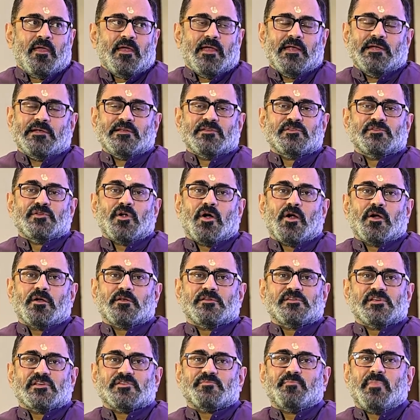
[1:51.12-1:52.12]
It is
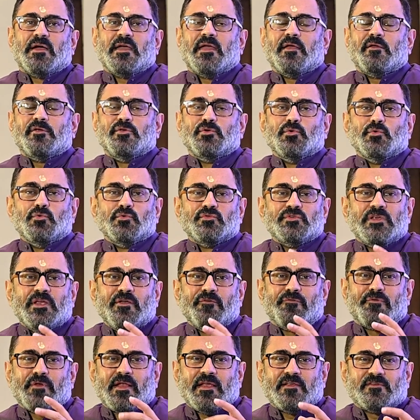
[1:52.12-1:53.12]
not just by
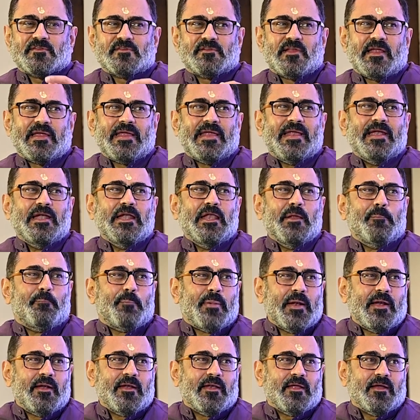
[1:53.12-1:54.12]
using phrases like
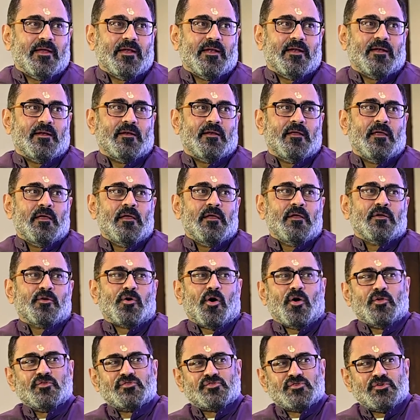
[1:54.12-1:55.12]
independent,
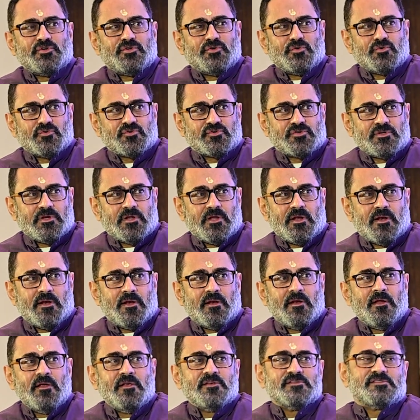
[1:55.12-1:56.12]

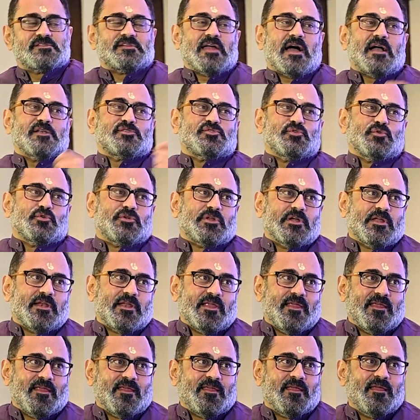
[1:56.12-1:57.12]
constitutional,
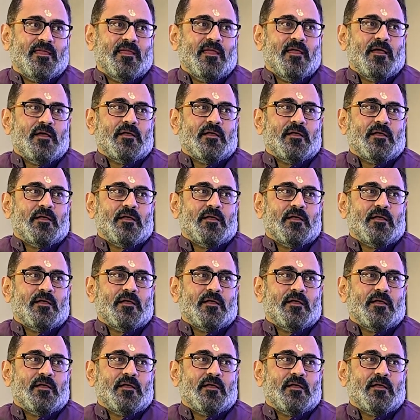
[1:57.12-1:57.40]
statutory.